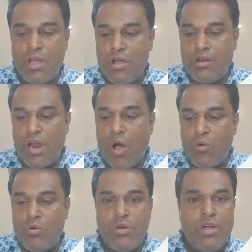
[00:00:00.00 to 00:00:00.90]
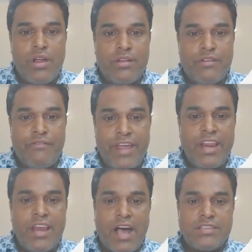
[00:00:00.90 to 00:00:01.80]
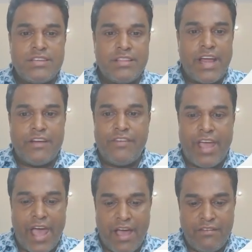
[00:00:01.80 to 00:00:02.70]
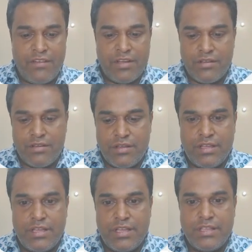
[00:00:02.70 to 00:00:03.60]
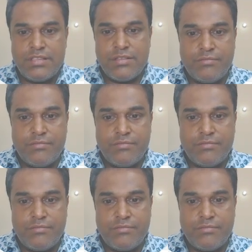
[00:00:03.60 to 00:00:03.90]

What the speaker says: Now the very last that we have is